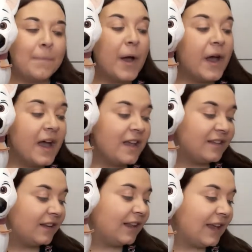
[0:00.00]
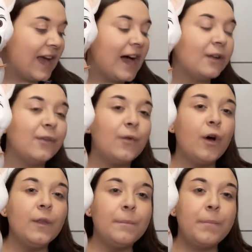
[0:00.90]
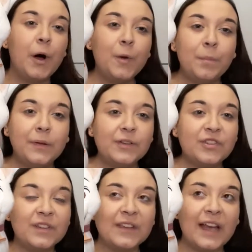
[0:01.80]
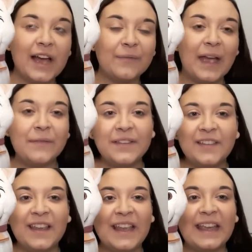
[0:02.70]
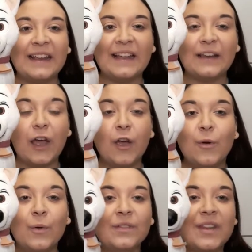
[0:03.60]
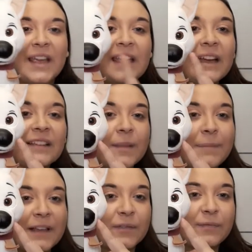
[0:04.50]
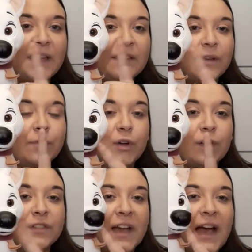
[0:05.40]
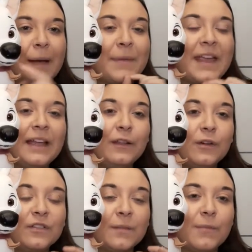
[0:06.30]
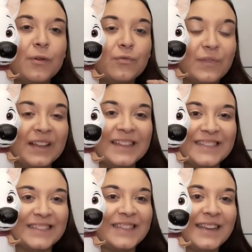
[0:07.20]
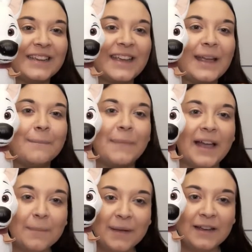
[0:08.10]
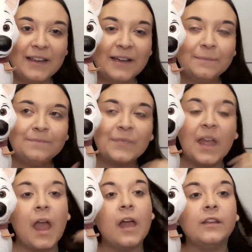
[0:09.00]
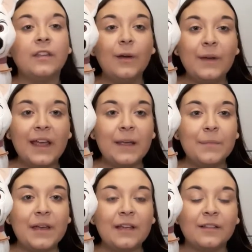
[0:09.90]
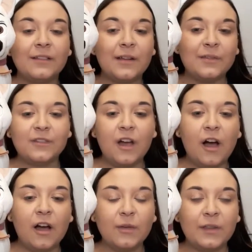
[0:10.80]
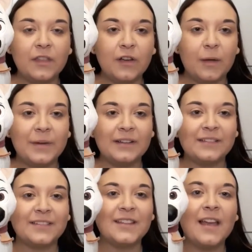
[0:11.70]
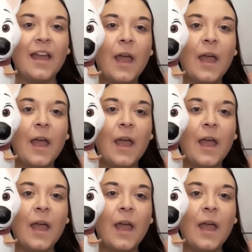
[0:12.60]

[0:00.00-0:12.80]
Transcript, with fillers: personally, out of all the Bolt plushes I've ever seen and owned, he has the best face of all time. He looks the most realistic, in my opinion. Don't hate me. Don't start arguing in the comments.